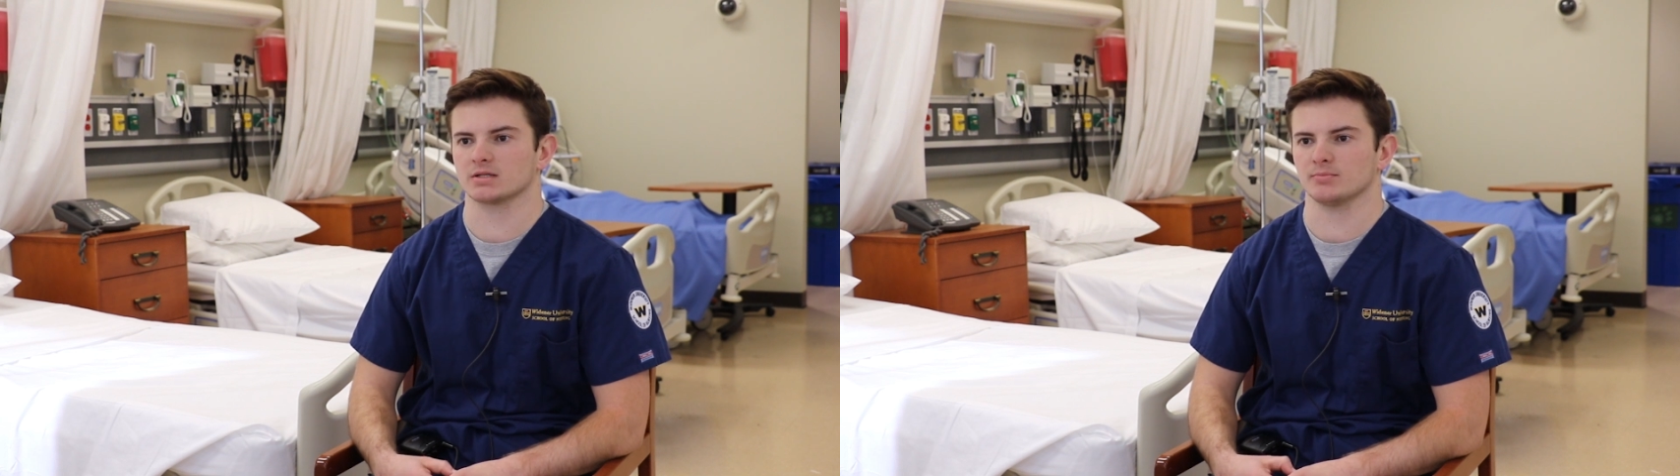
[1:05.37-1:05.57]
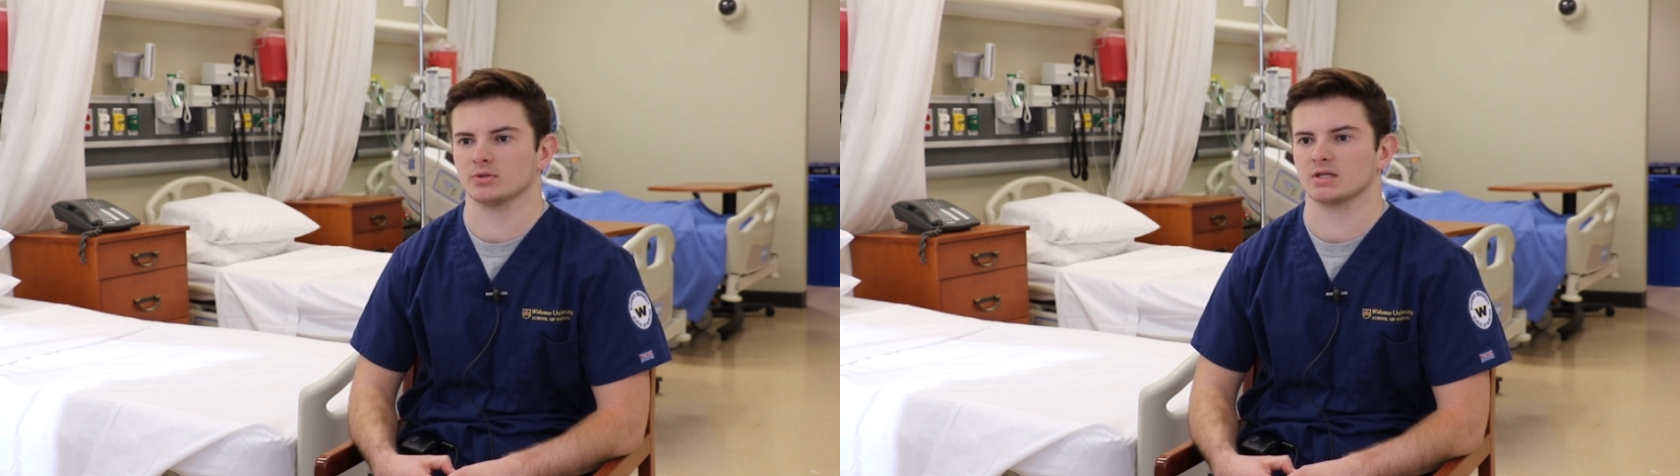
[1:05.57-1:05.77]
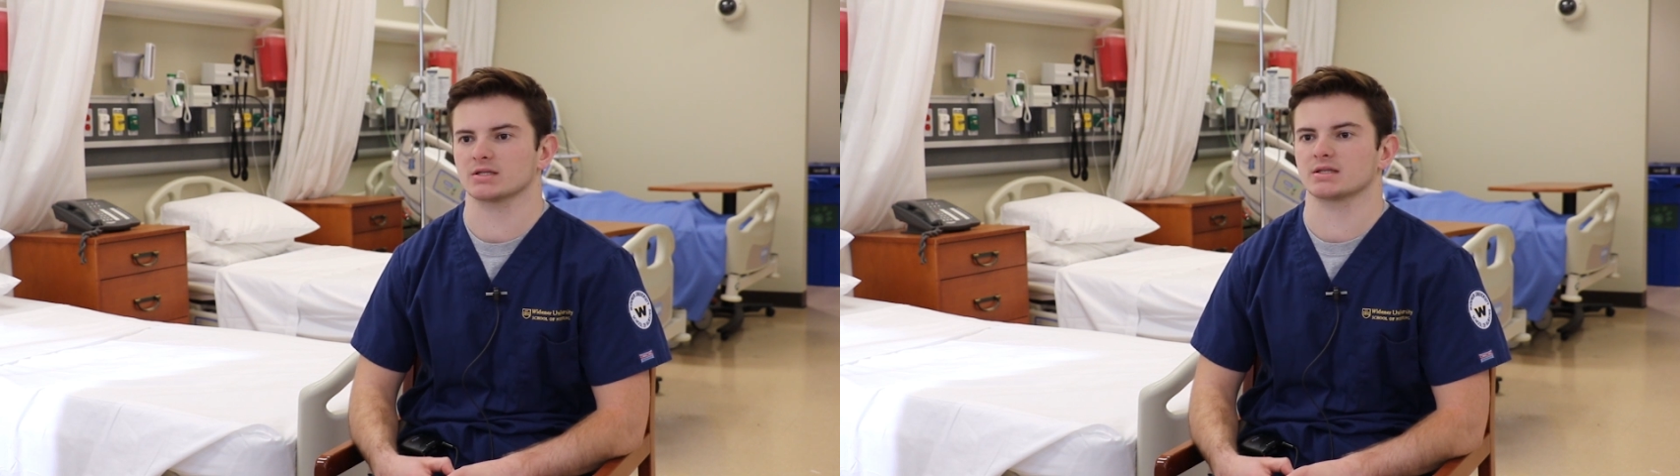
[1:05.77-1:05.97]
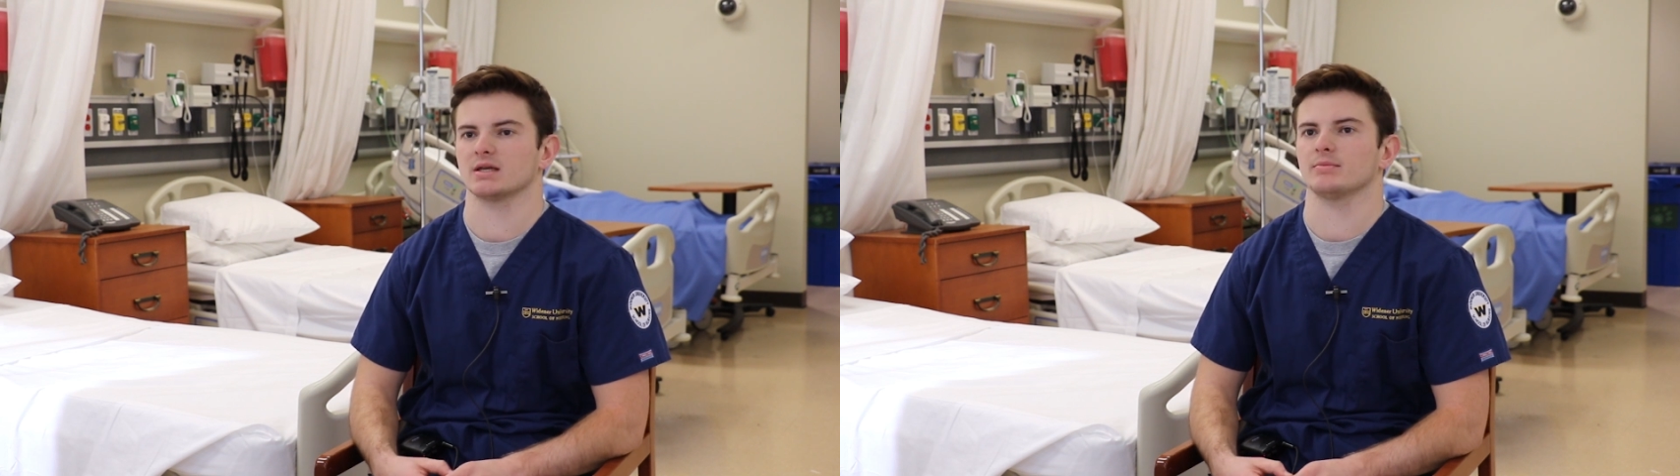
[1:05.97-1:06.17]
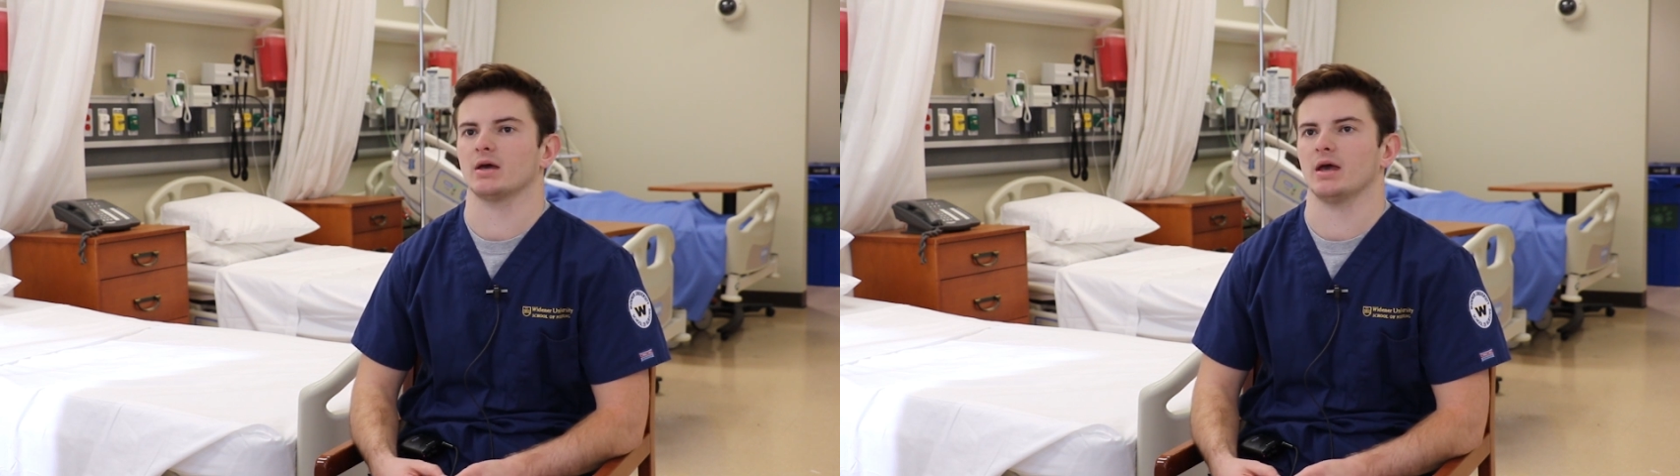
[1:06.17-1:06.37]
it puts us a
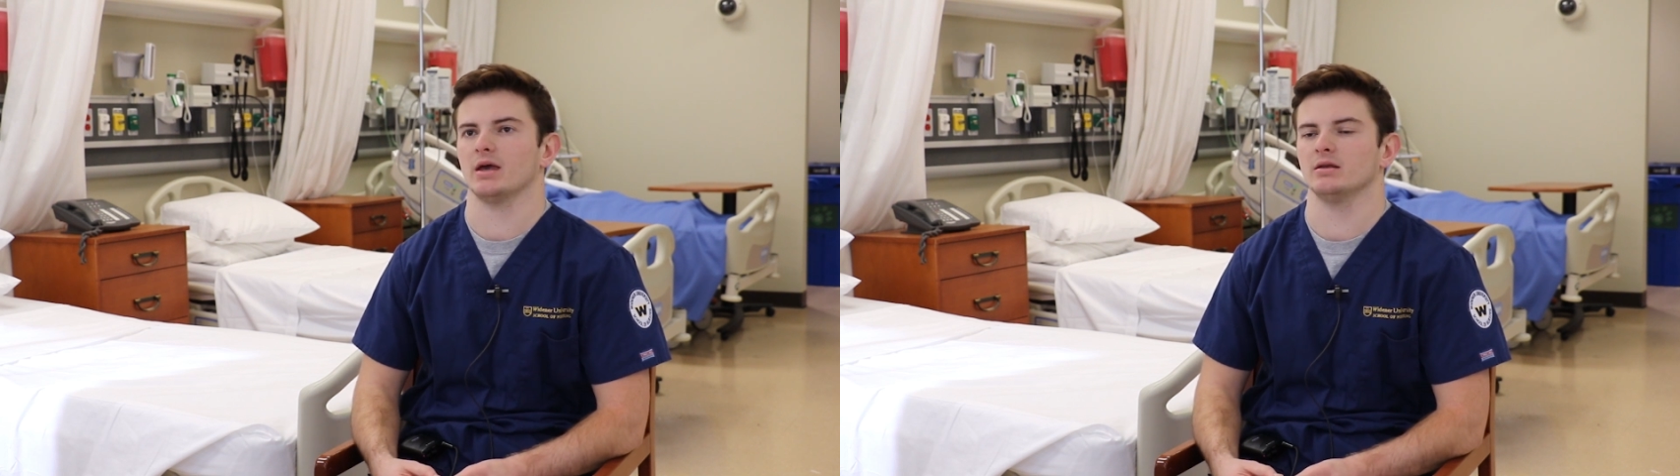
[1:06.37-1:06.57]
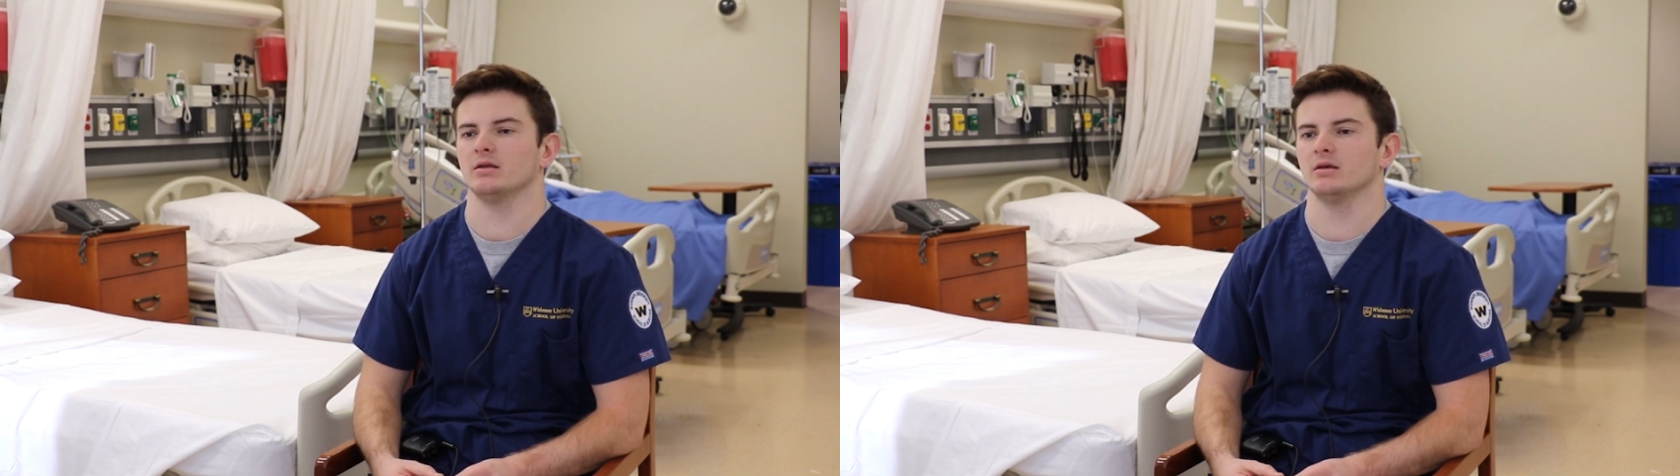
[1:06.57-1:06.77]
step ahead.